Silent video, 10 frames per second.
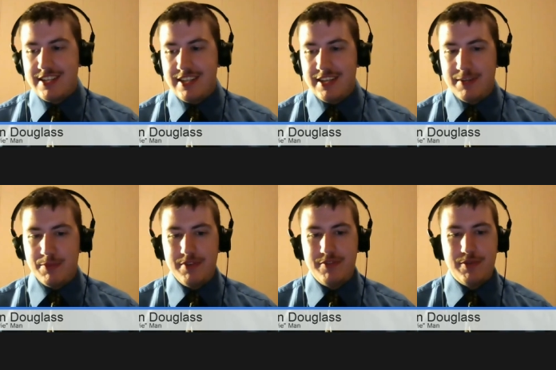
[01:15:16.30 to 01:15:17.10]
Yeah,
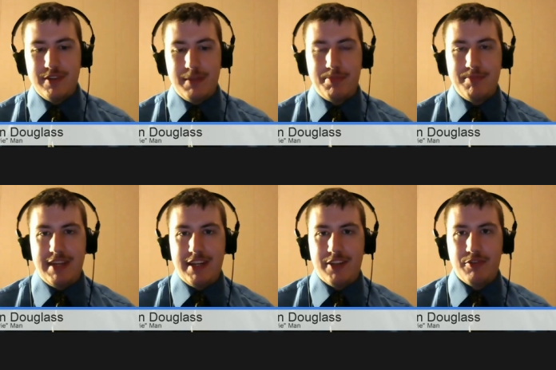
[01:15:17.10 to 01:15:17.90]
what if they
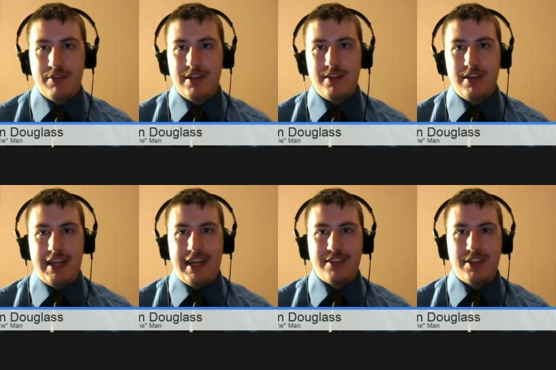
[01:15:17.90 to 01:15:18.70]
made it
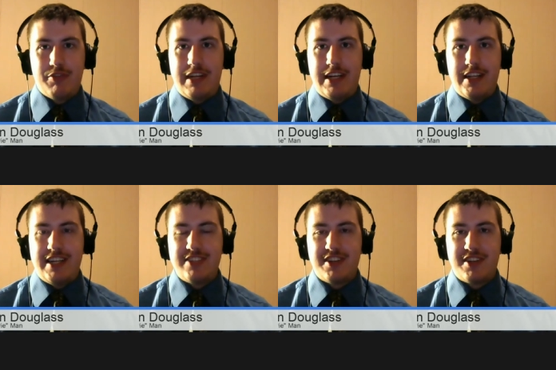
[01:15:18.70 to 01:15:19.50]
as a 3D
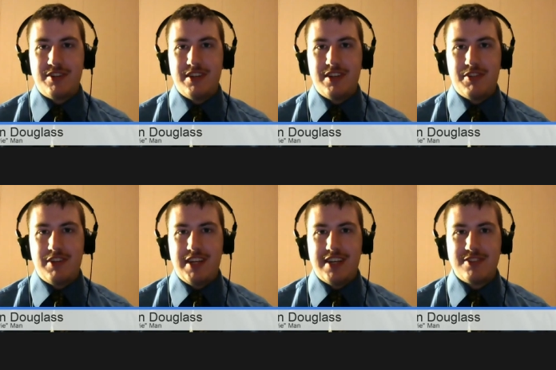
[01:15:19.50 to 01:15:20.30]
classic on the
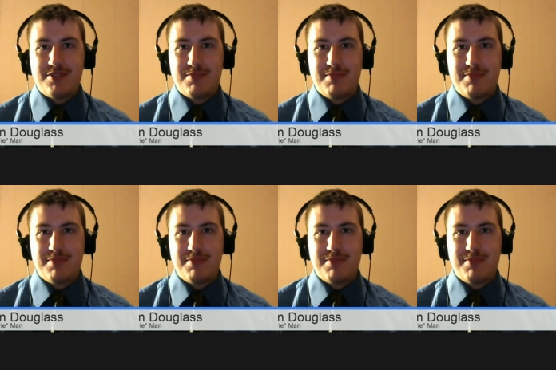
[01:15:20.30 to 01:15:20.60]
3DS?